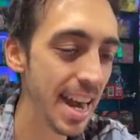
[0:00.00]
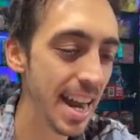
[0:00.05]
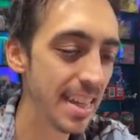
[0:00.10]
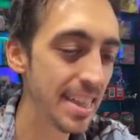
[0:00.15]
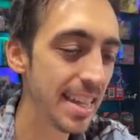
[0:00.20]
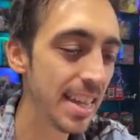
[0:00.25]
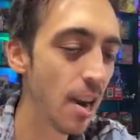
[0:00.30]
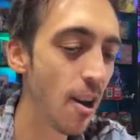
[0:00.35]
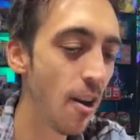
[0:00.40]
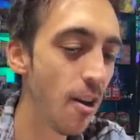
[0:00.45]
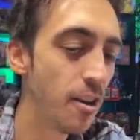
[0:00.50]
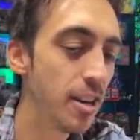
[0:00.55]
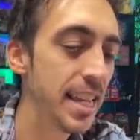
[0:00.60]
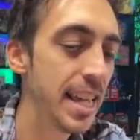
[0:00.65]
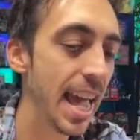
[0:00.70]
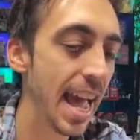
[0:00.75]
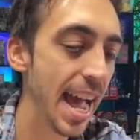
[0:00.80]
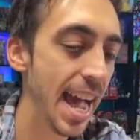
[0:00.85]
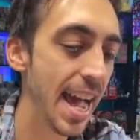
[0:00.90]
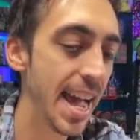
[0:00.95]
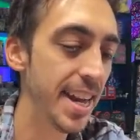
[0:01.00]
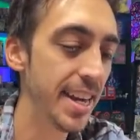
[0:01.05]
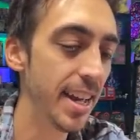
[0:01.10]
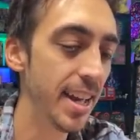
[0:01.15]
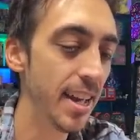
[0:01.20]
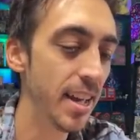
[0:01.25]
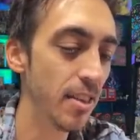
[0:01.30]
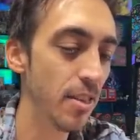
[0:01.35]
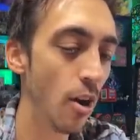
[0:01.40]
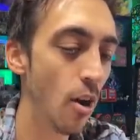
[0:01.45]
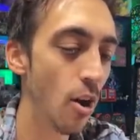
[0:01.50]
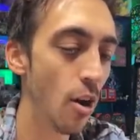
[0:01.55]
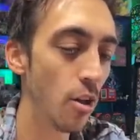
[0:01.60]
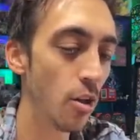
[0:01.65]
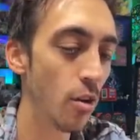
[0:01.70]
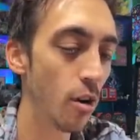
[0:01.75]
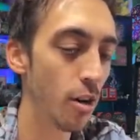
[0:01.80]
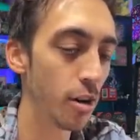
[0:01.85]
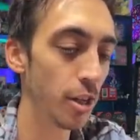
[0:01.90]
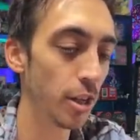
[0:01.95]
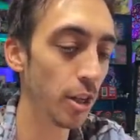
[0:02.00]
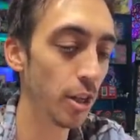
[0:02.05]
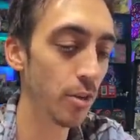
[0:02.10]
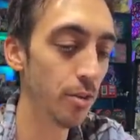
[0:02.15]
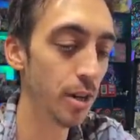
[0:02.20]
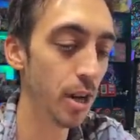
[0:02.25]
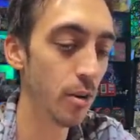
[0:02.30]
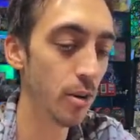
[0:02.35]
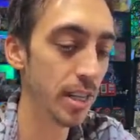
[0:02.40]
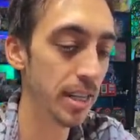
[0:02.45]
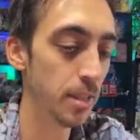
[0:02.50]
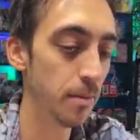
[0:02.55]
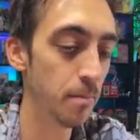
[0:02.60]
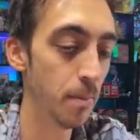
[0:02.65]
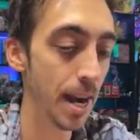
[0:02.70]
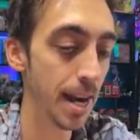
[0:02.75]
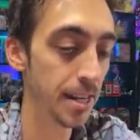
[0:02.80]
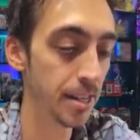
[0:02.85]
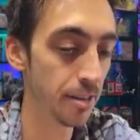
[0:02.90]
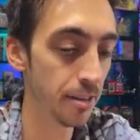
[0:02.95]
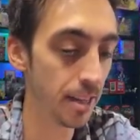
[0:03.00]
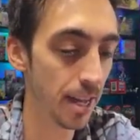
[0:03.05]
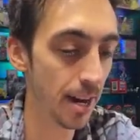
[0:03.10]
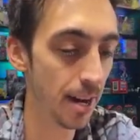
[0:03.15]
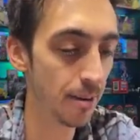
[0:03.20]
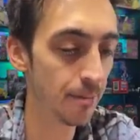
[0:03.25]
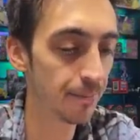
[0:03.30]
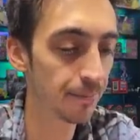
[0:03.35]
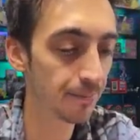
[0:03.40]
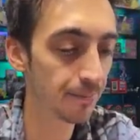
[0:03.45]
I think I already had the Holo Articuno in the binder there,